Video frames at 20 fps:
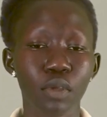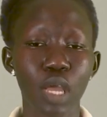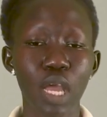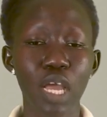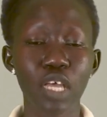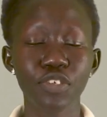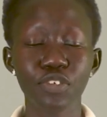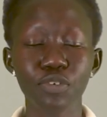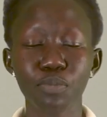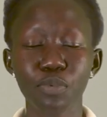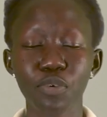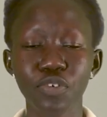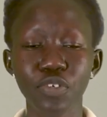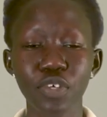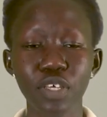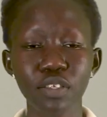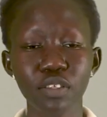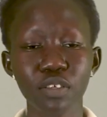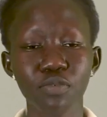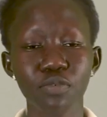As you
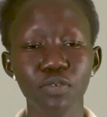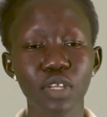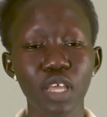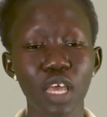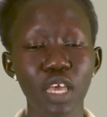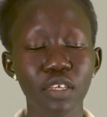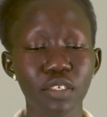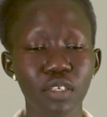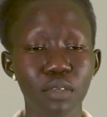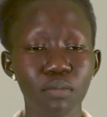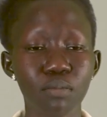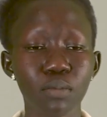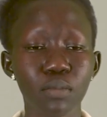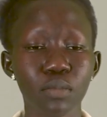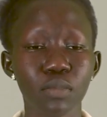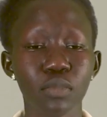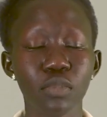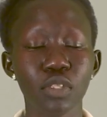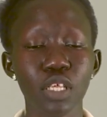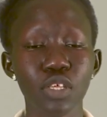process the food
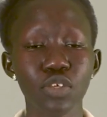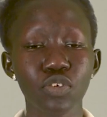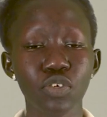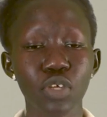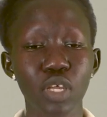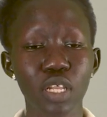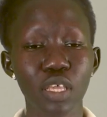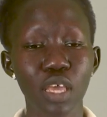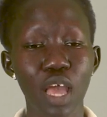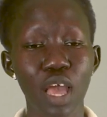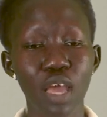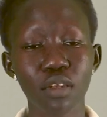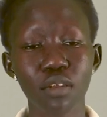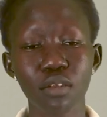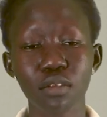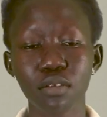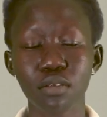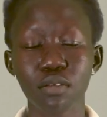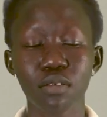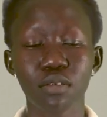item, they usually add
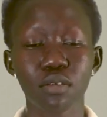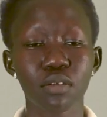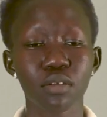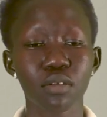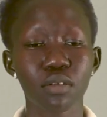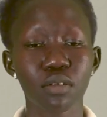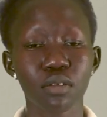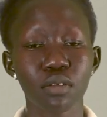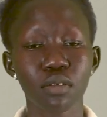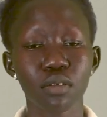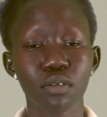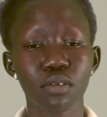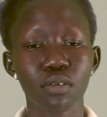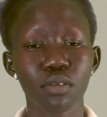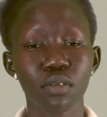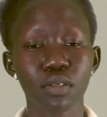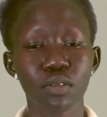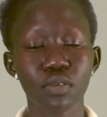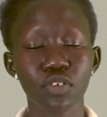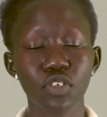
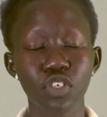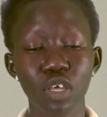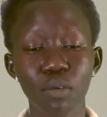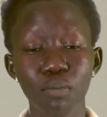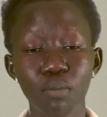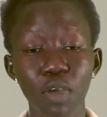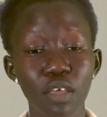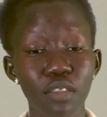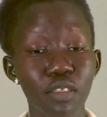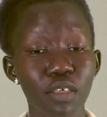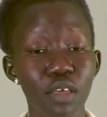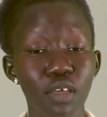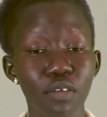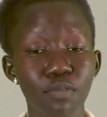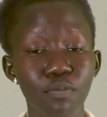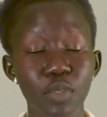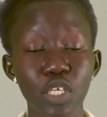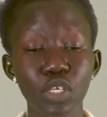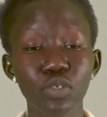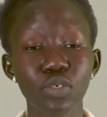some
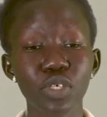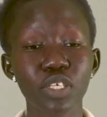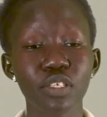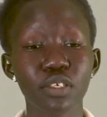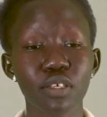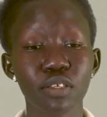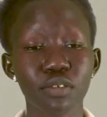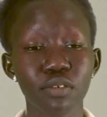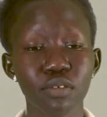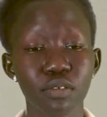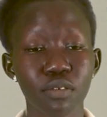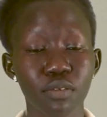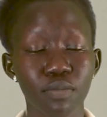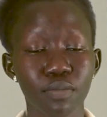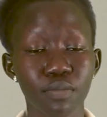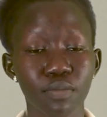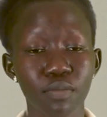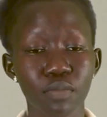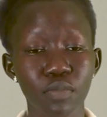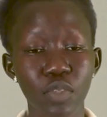other ingredients.
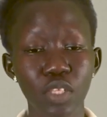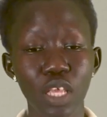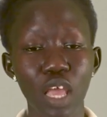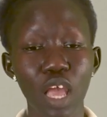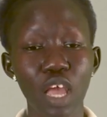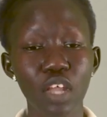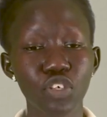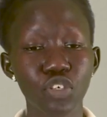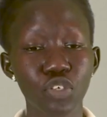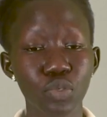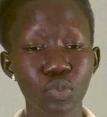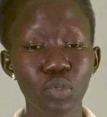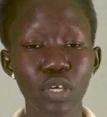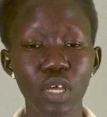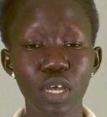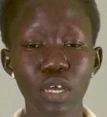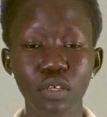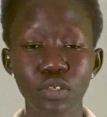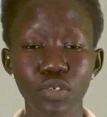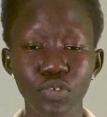They add
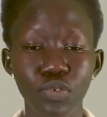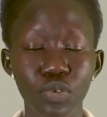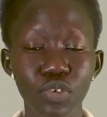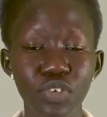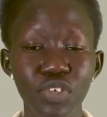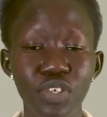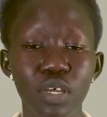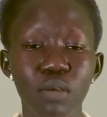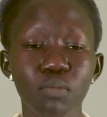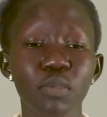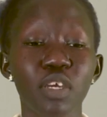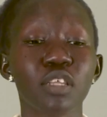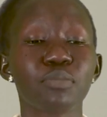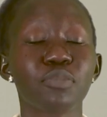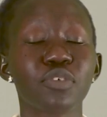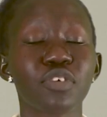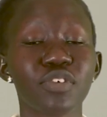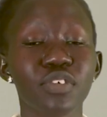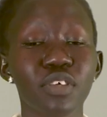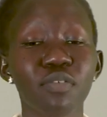sugar, sodium, and
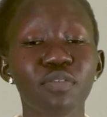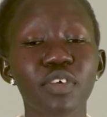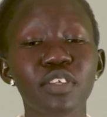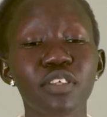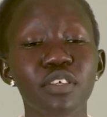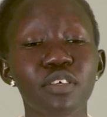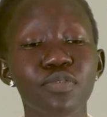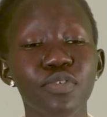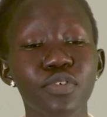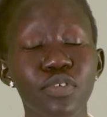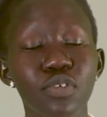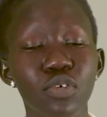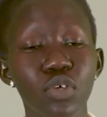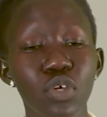preservatives.